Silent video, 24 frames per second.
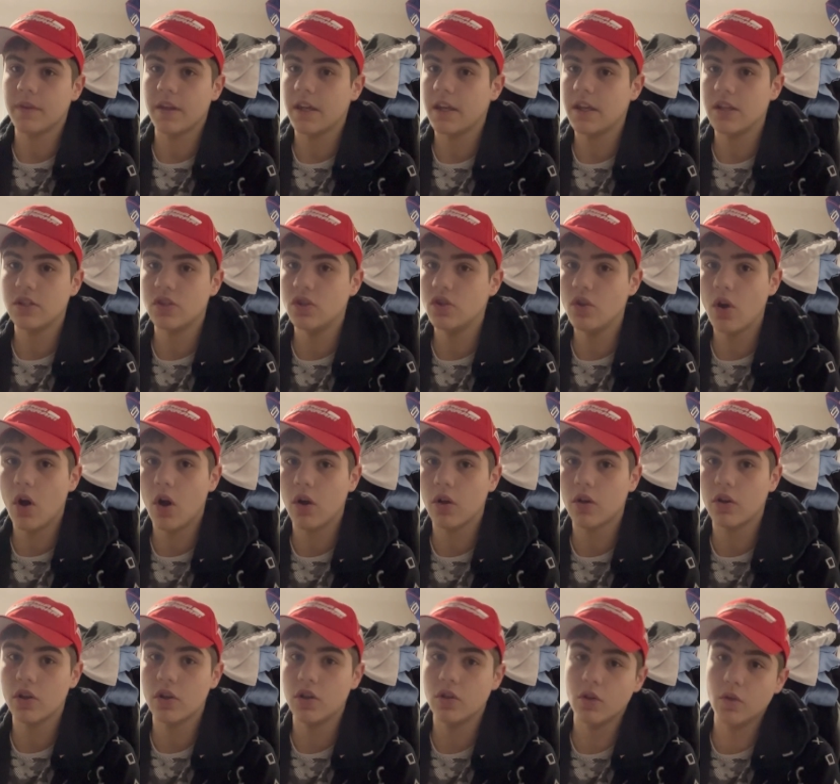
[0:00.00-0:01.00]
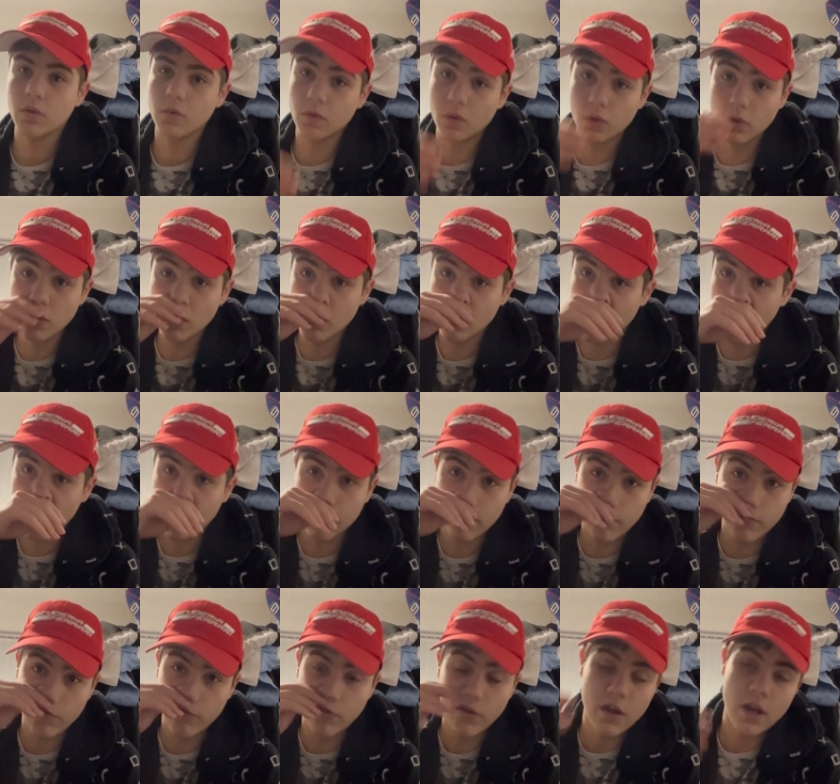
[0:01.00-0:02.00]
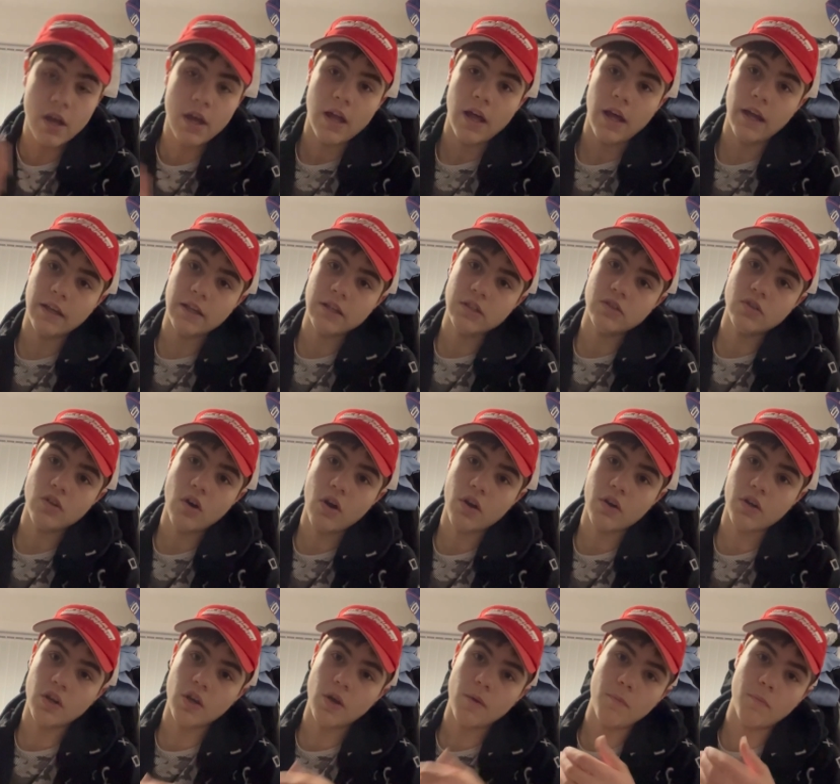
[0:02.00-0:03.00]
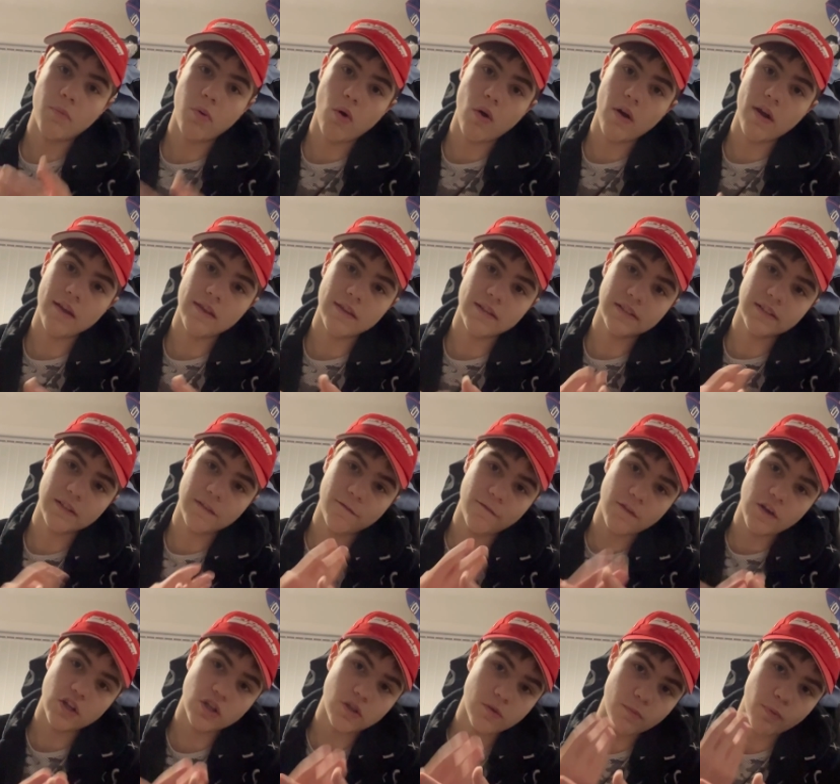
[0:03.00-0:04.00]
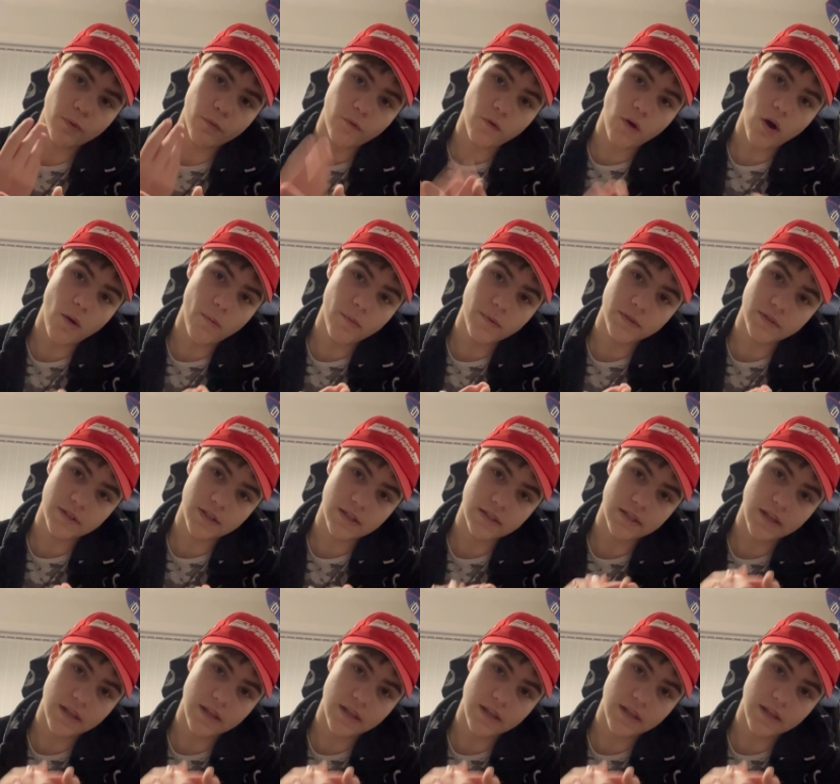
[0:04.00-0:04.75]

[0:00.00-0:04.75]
he's not going to do good enough. Like, he's not going to put in the sufficient performances